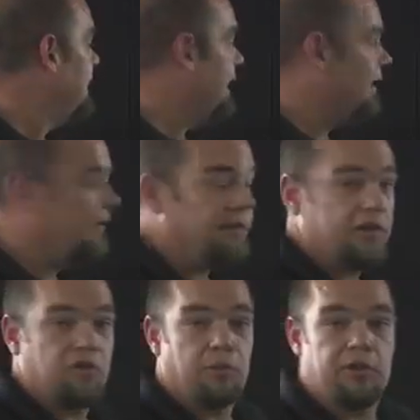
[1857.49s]
and the
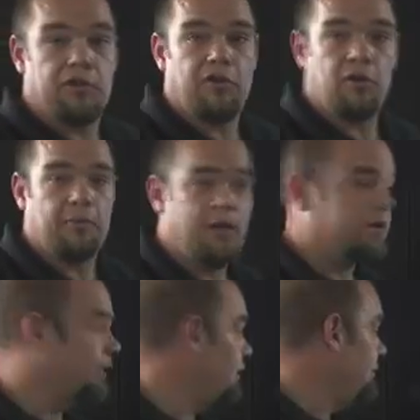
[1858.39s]
things that we're going to talk
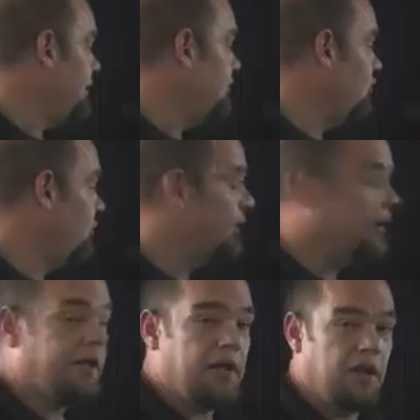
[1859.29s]
about are going to be
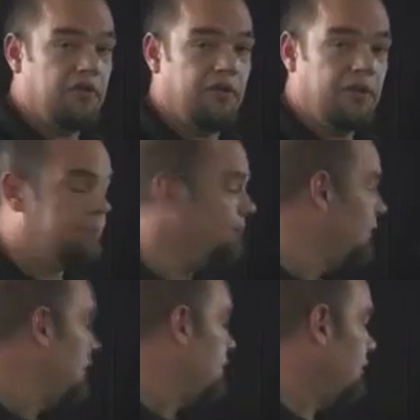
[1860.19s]
duplicate content.
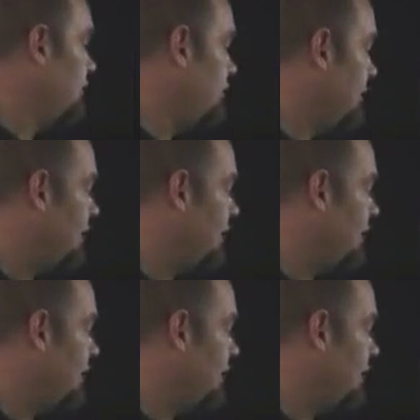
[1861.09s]
We're going to talk